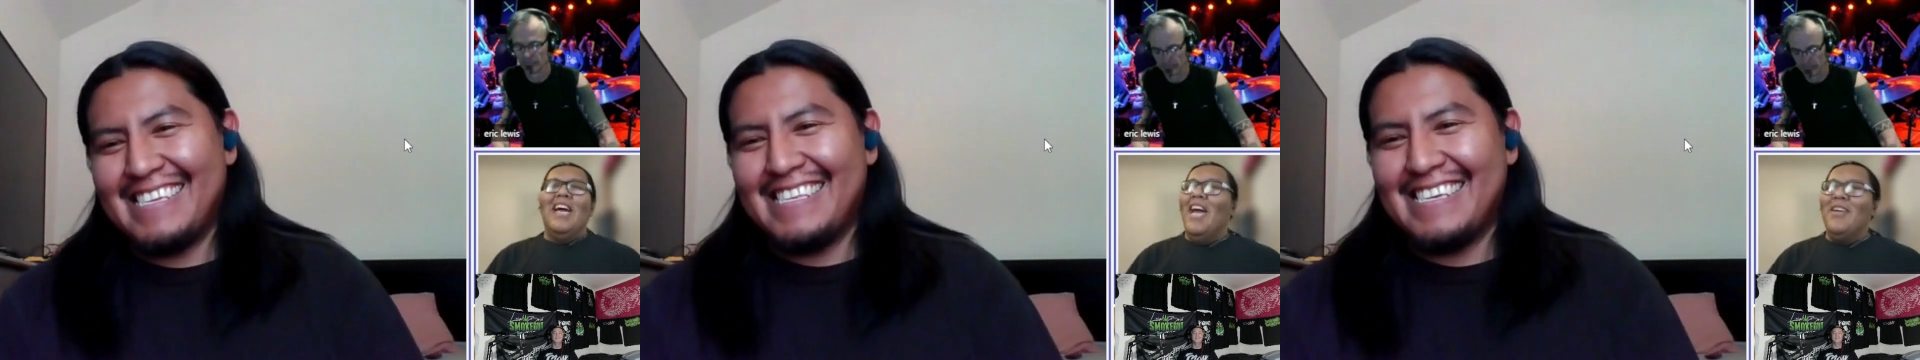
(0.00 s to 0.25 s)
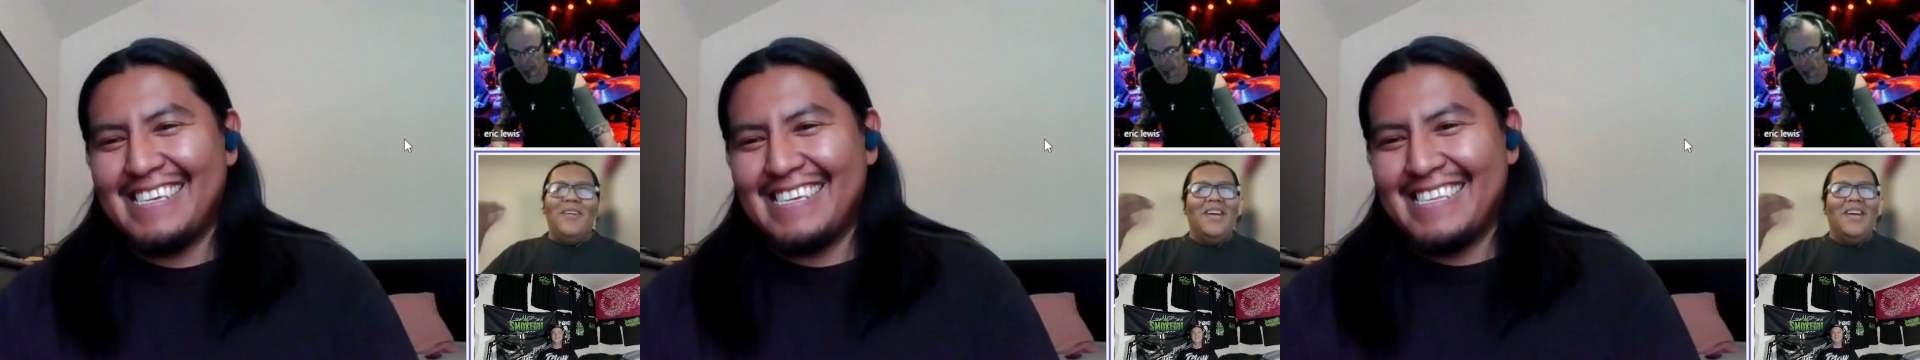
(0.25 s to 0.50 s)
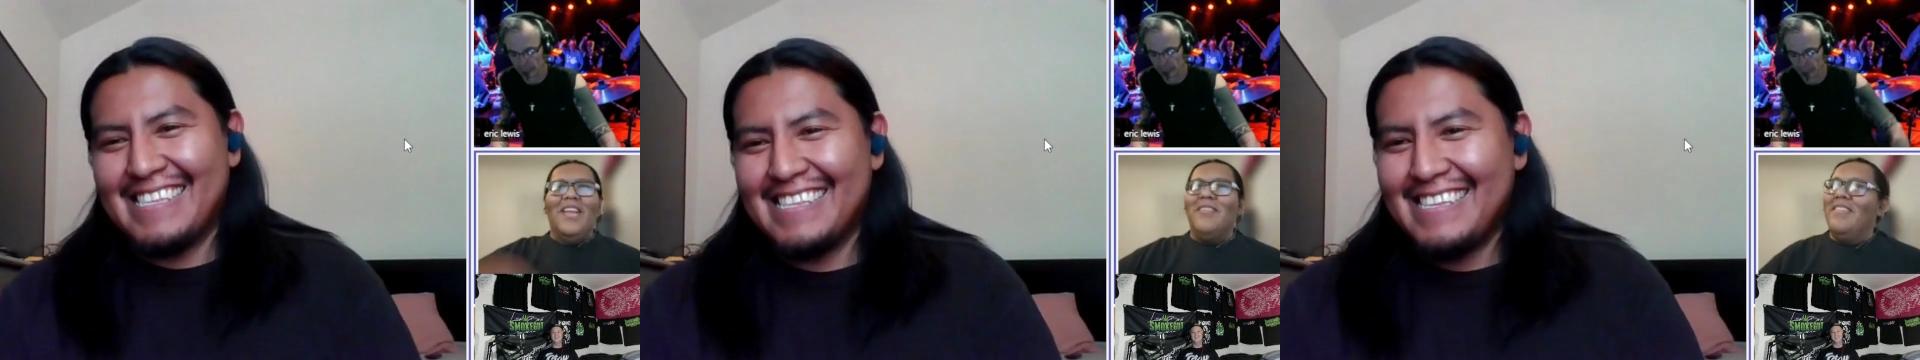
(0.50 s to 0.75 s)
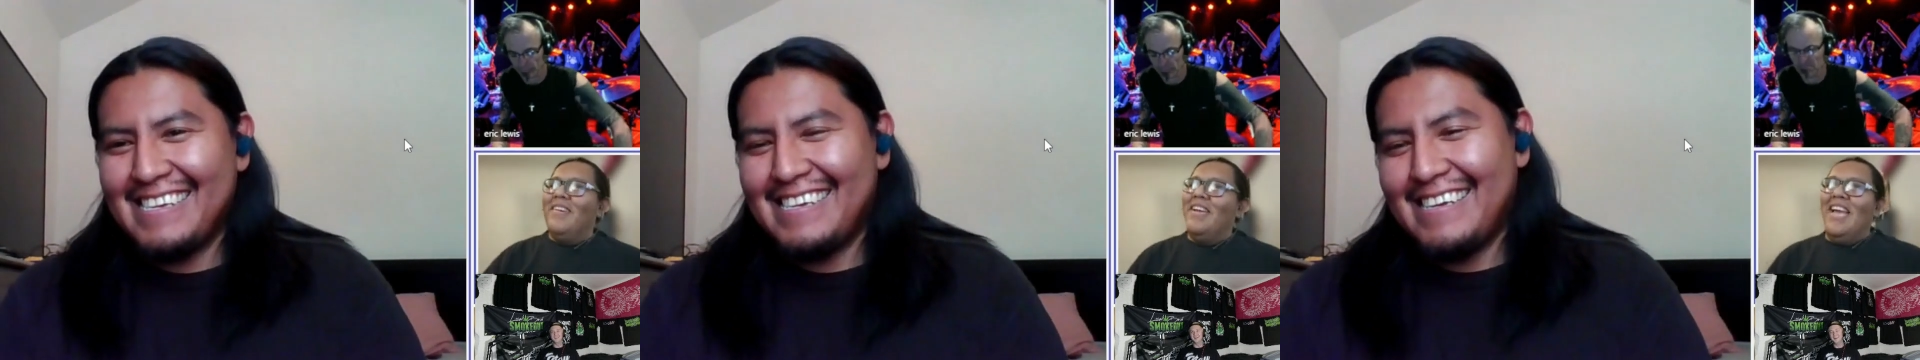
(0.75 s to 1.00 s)
Speaker 1: yeah, I don't, I
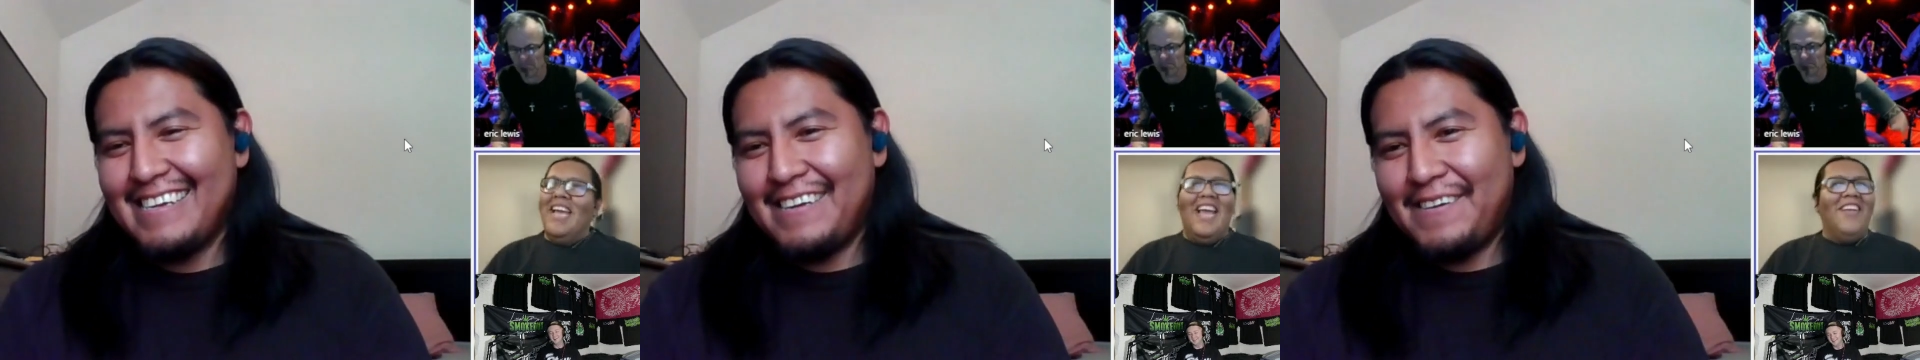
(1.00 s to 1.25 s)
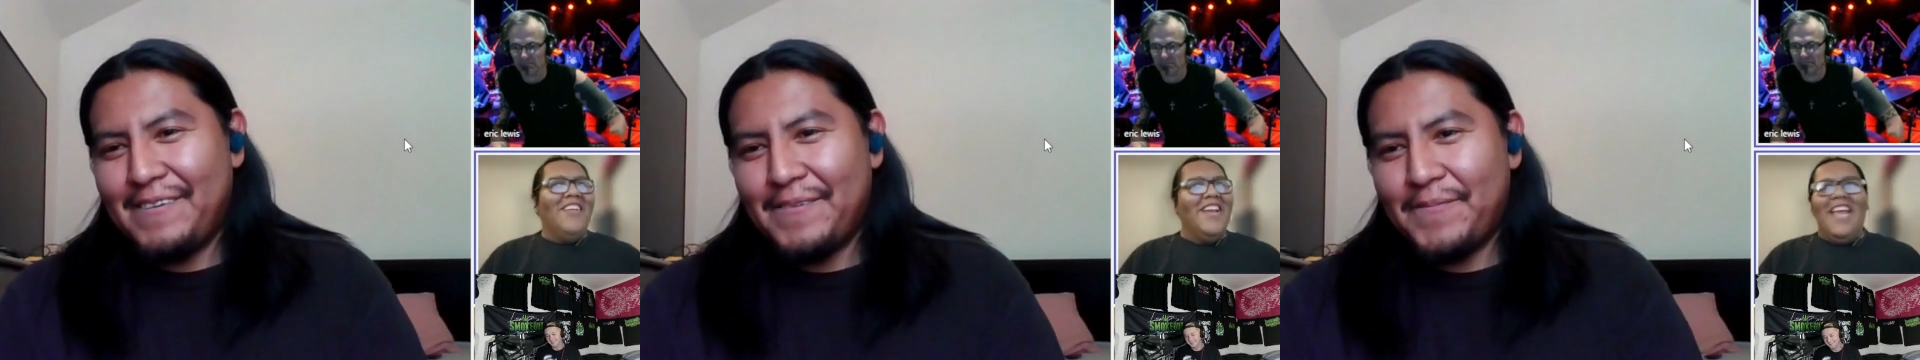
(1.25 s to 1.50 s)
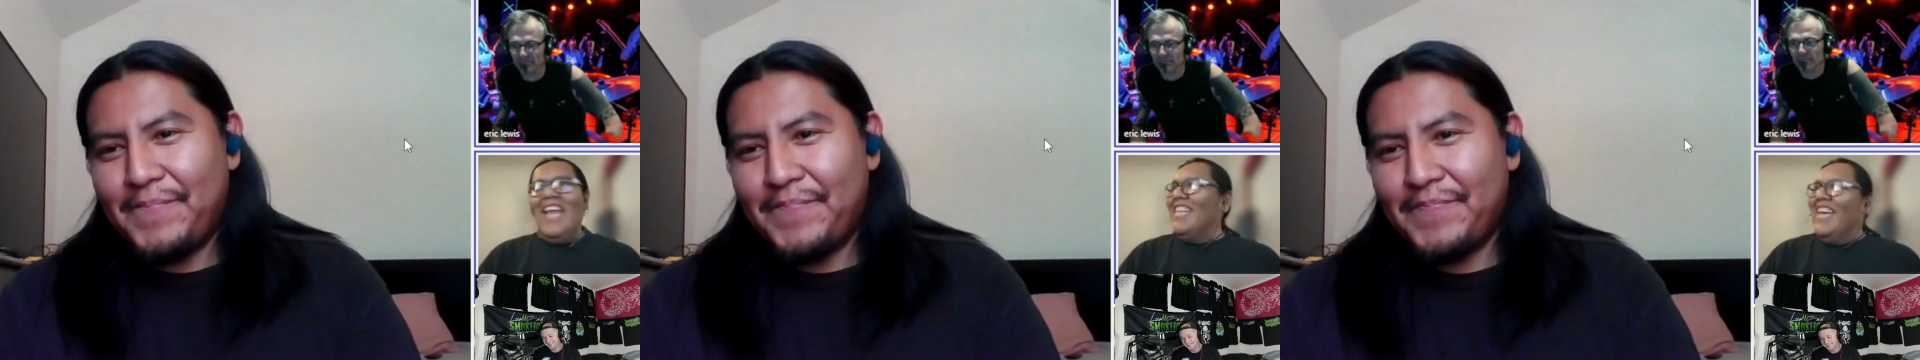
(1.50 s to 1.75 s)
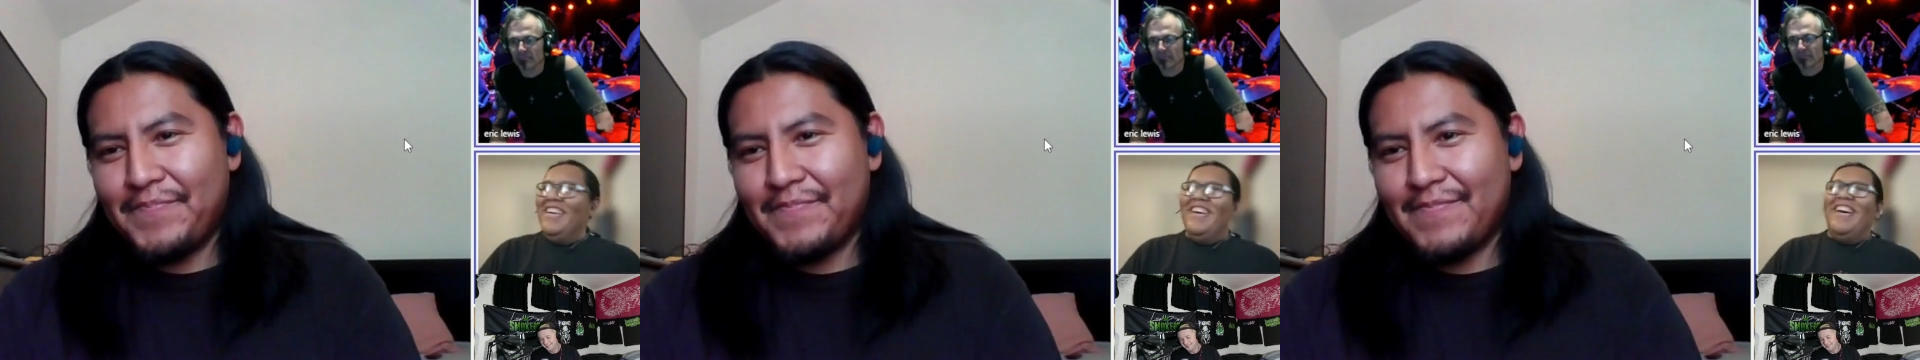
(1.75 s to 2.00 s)
don't, I already
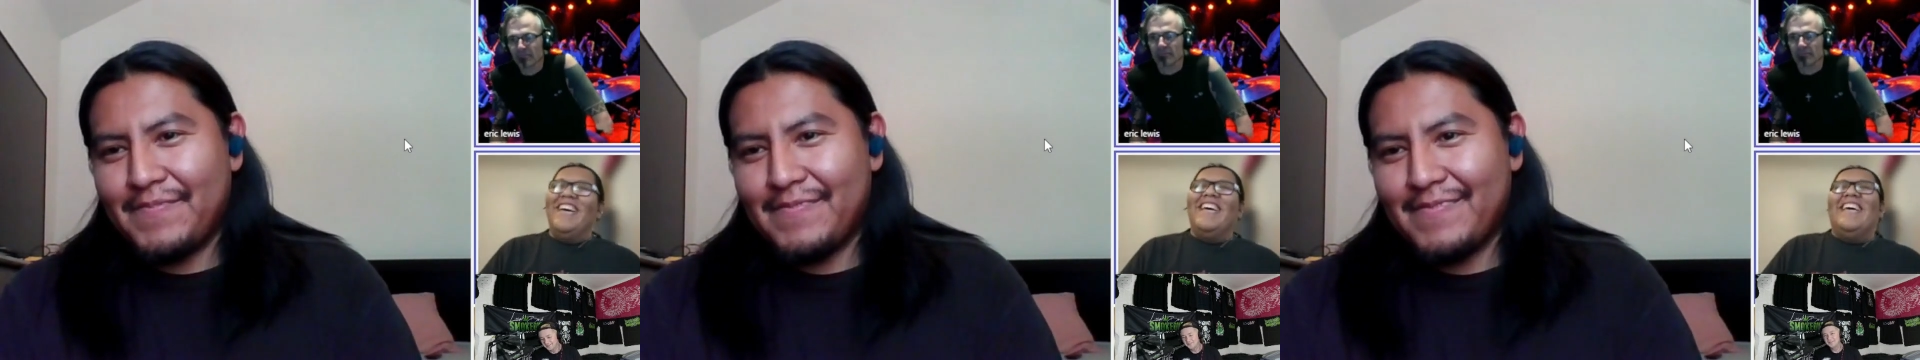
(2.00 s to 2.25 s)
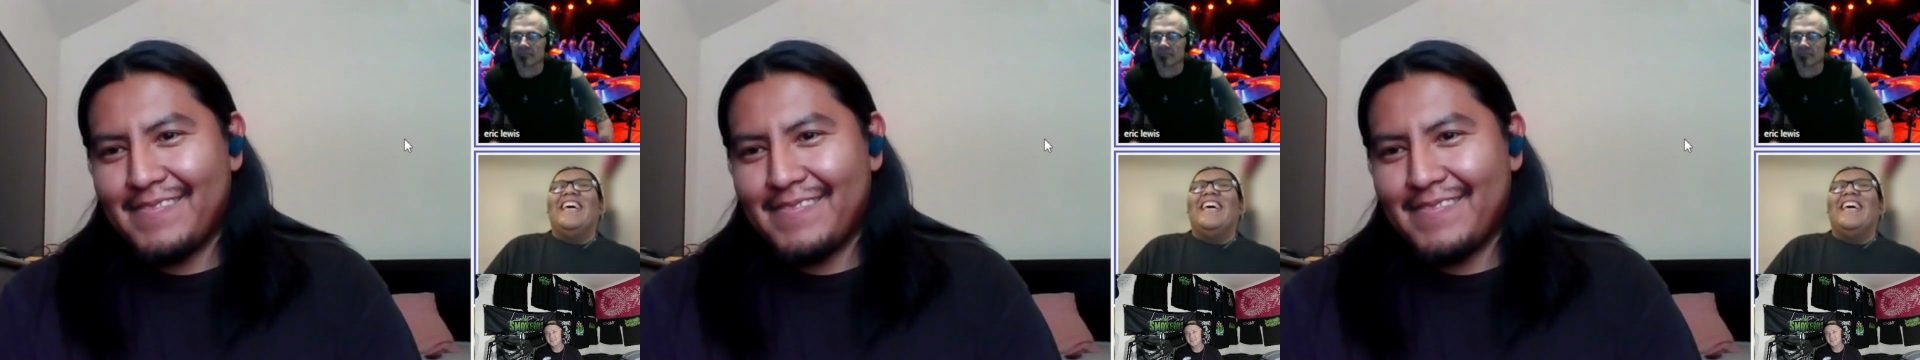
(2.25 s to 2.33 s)
ate that all.